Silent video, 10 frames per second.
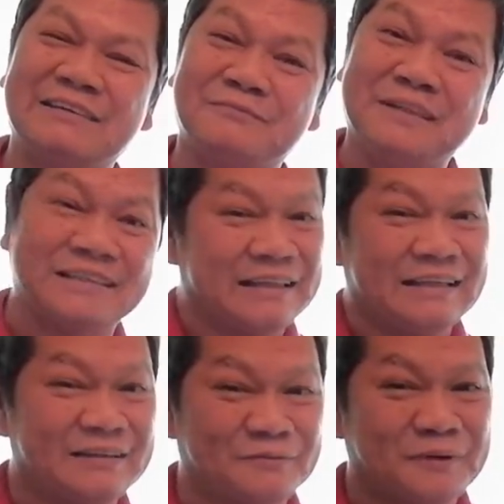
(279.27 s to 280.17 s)

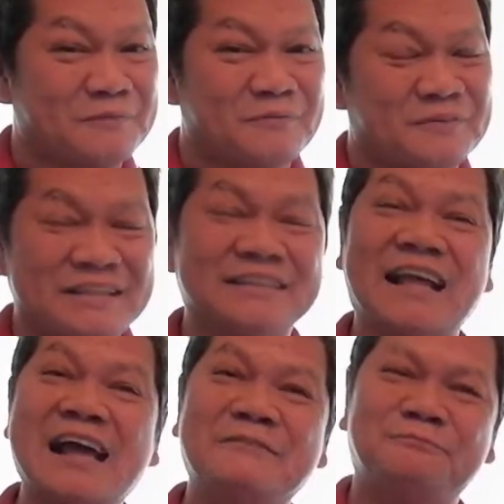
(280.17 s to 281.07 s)
we have a busy
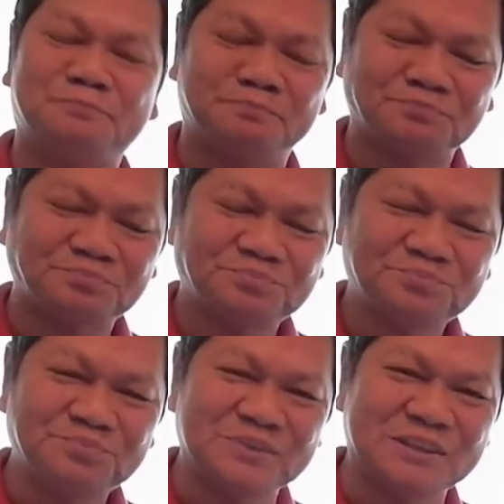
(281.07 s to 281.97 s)
time,
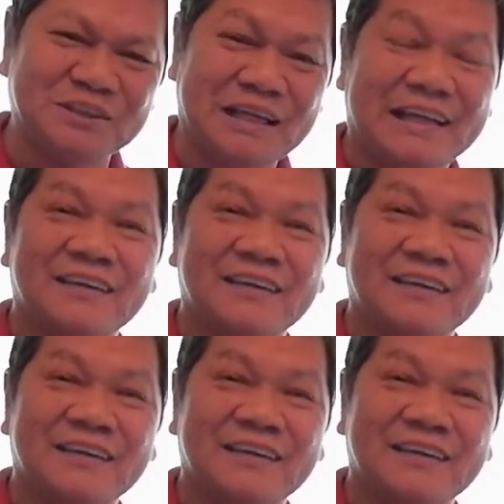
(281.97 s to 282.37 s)
no?